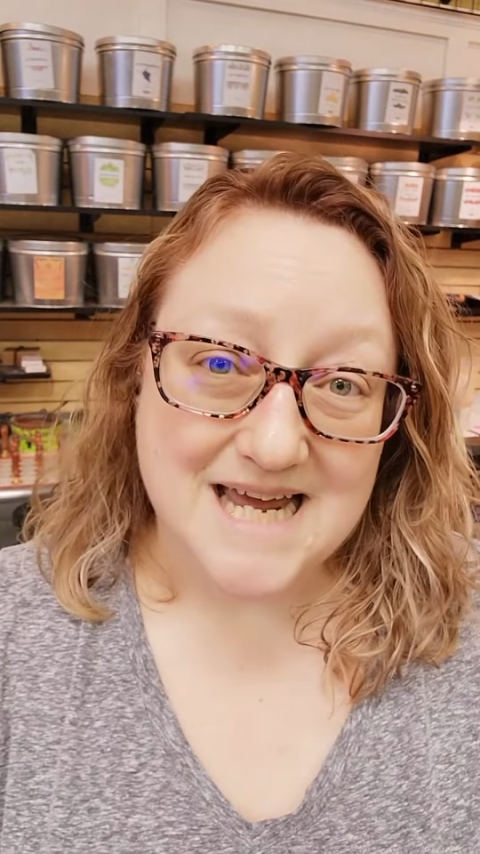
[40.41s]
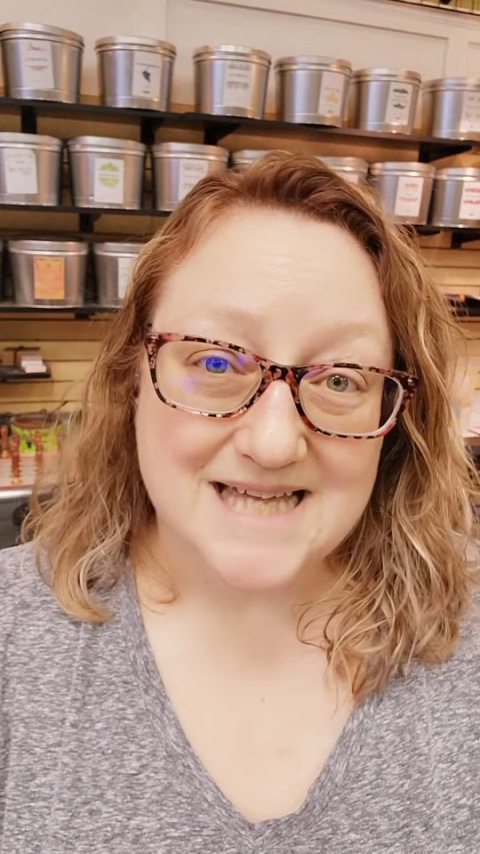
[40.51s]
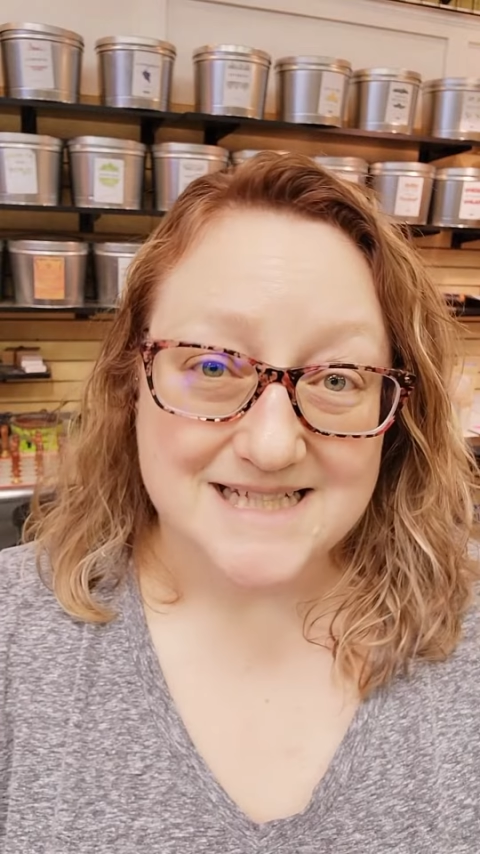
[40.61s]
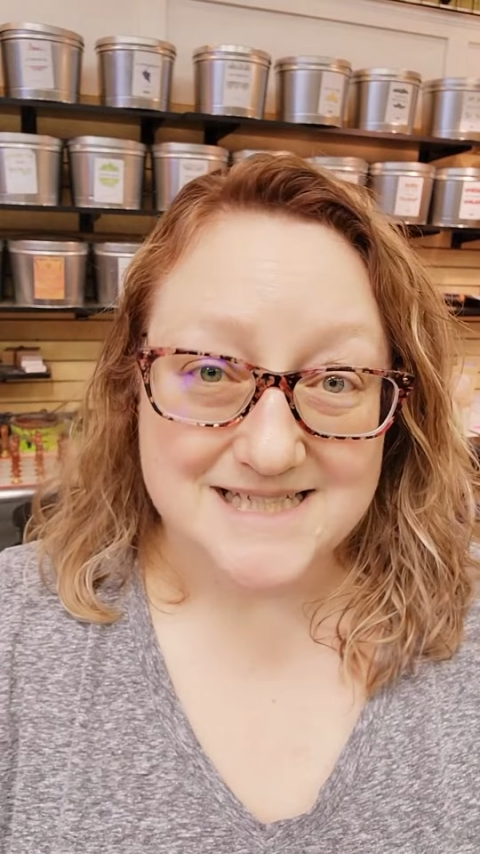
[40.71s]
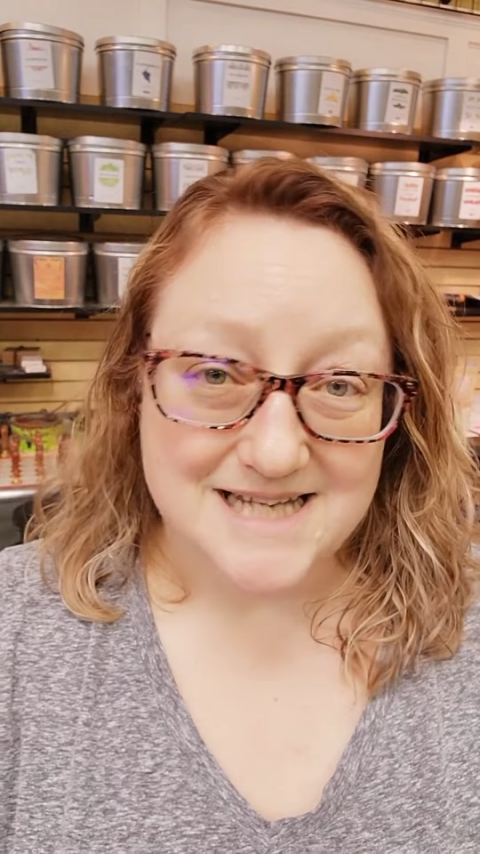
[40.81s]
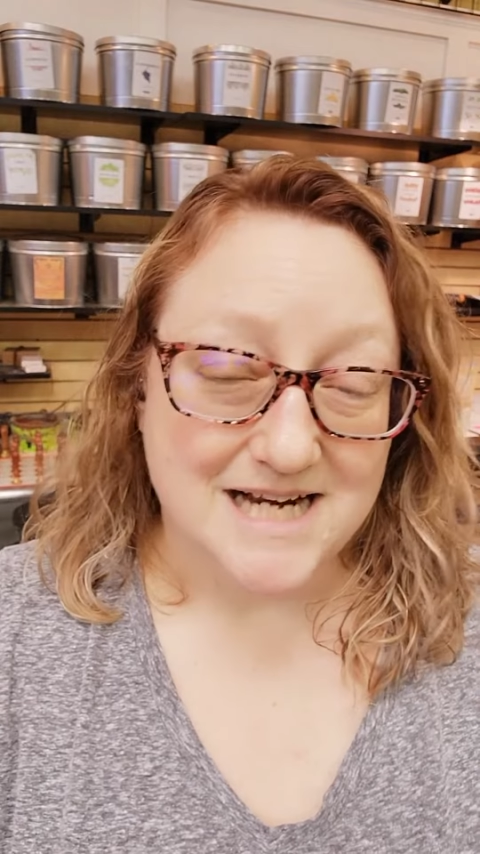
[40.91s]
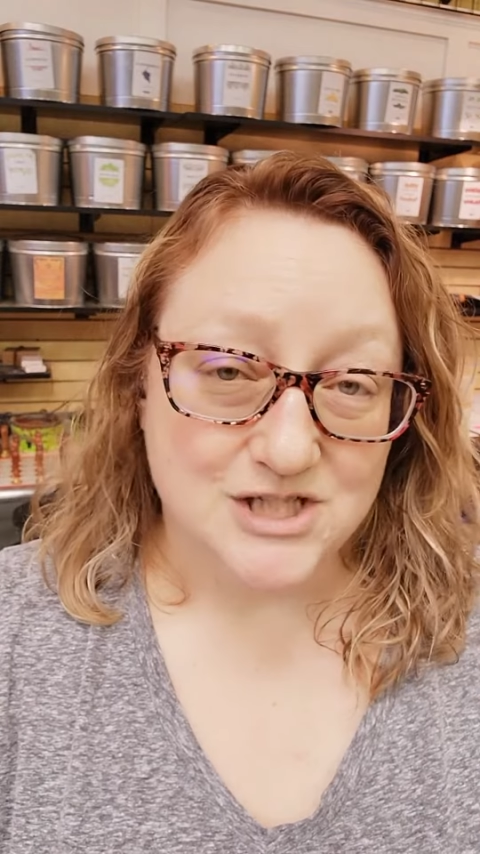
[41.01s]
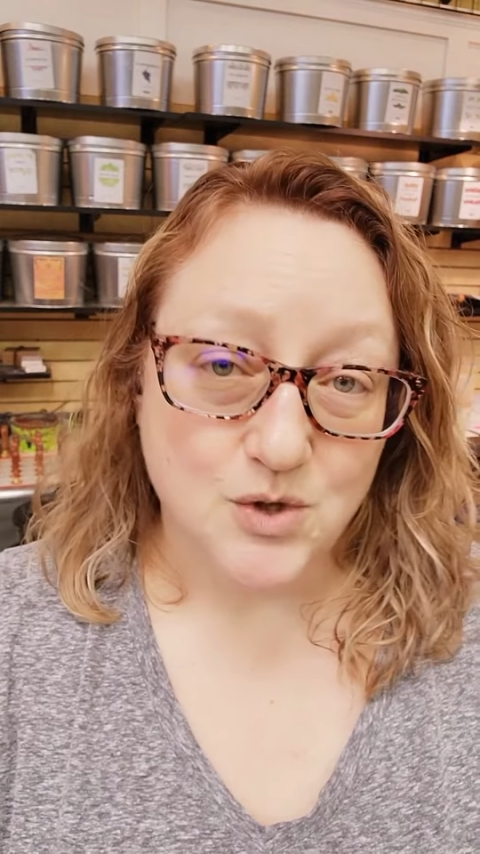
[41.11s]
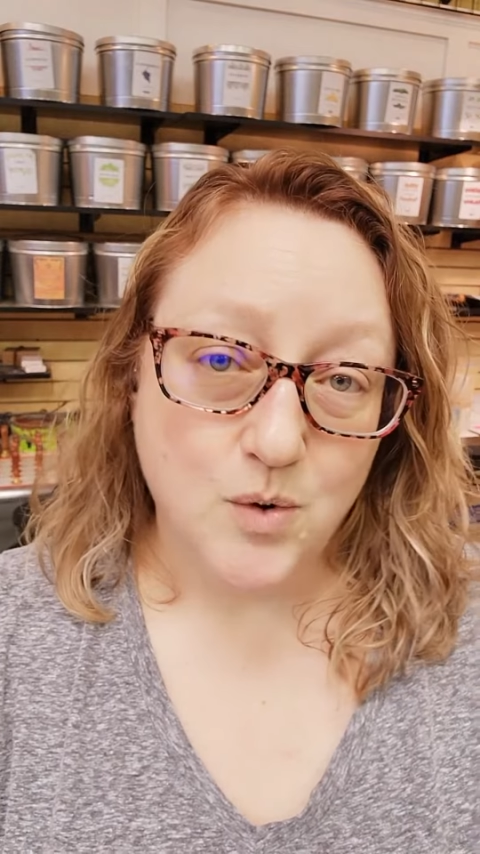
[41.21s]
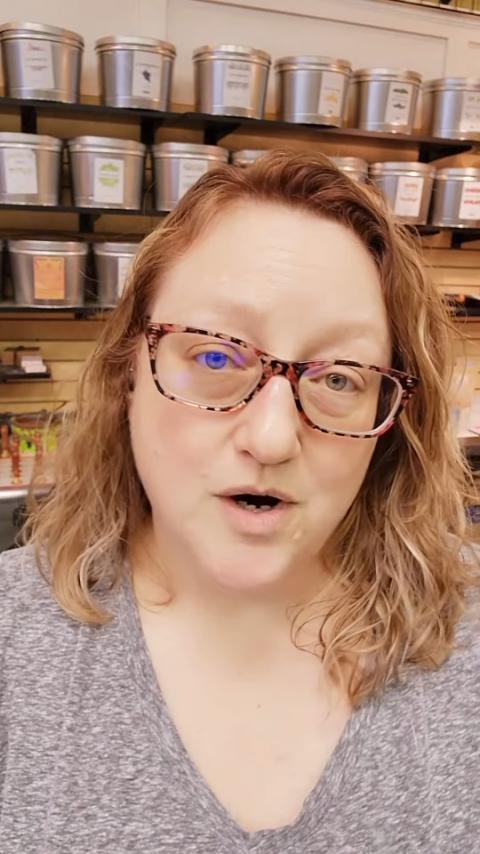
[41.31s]
in the status
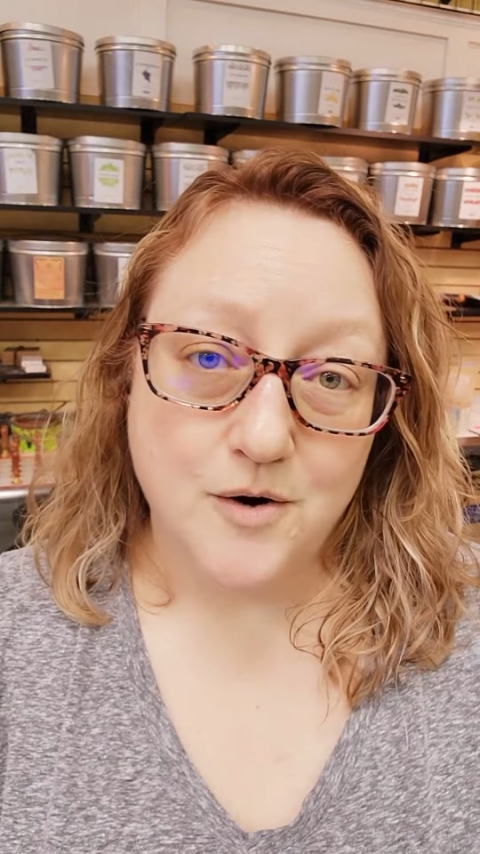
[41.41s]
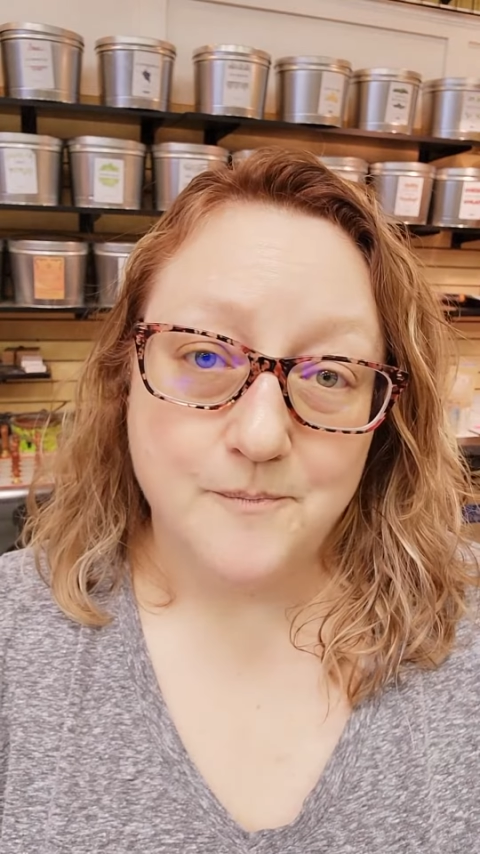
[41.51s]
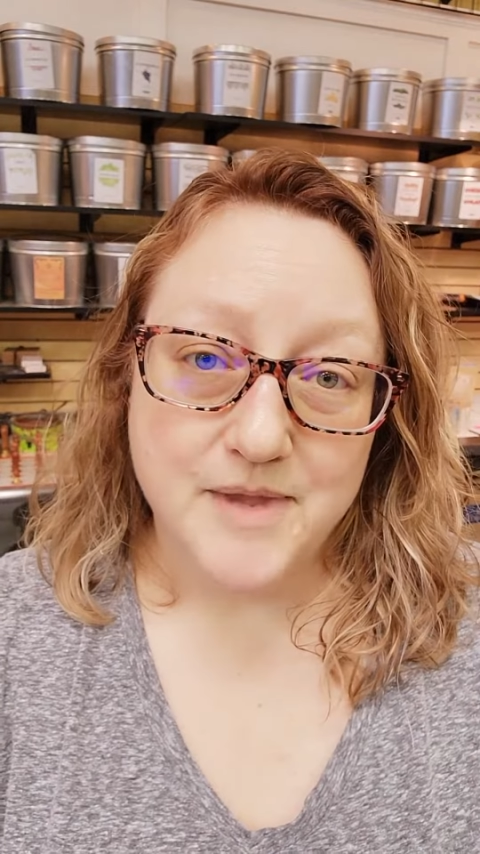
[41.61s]
quo.